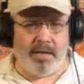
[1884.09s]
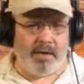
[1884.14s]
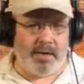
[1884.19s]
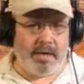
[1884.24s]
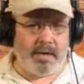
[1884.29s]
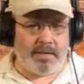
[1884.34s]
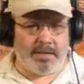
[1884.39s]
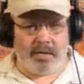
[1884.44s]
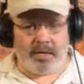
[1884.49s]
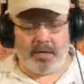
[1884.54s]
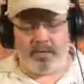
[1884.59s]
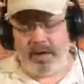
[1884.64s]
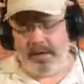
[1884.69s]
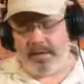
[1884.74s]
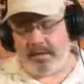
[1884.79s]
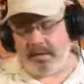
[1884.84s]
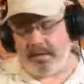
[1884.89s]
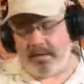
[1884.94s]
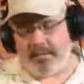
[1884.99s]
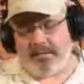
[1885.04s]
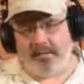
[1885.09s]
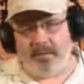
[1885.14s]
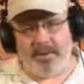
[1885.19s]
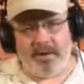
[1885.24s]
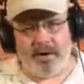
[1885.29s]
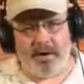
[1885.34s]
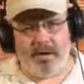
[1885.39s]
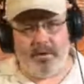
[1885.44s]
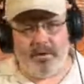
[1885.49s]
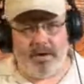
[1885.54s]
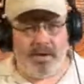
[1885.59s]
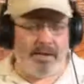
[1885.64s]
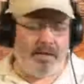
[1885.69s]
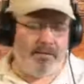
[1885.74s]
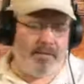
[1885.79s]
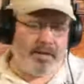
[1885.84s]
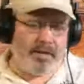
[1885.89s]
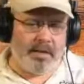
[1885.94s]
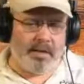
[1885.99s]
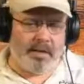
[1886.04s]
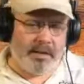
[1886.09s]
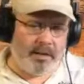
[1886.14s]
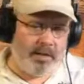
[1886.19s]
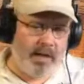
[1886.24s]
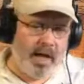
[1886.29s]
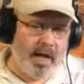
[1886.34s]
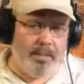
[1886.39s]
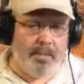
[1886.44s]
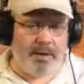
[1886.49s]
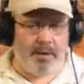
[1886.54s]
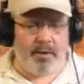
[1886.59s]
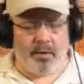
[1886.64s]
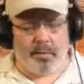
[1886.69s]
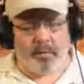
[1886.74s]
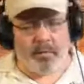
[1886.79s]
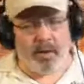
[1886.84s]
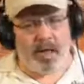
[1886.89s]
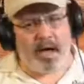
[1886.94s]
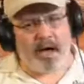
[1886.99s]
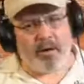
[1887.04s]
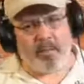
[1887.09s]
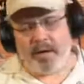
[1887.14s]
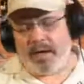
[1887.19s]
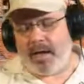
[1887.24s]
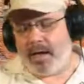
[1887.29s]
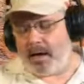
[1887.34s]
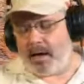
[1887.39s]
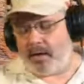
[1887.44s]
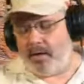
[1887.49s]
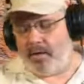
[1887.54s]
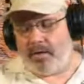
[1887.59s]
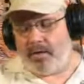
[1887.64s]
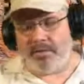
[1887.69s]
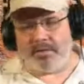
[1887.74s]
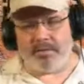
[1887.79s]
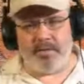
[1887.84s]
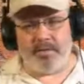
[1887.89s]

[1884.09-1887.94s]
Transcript: Lots of great stuff on there. You can even comment on a blog we got going.